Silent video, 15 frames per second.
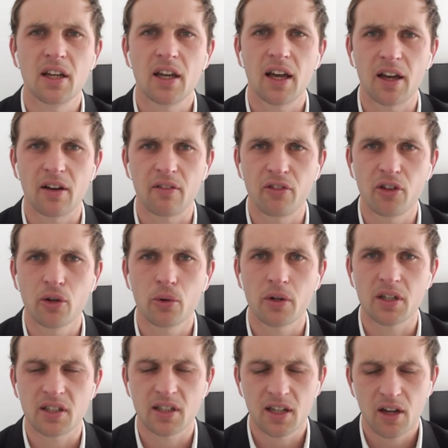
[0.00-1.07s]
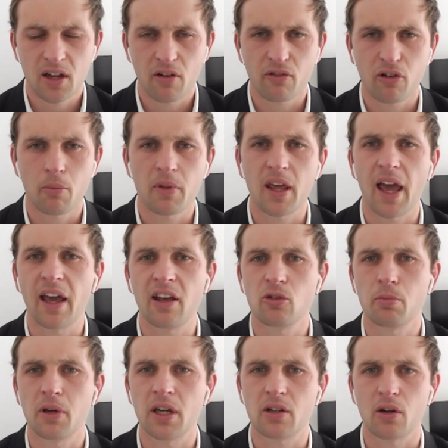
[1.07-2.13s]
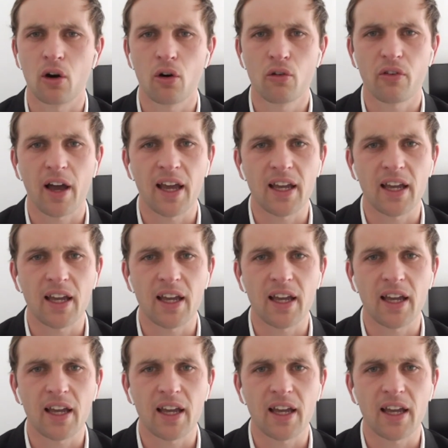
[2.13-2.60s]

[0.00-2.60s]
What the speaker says: view it from the aspect of a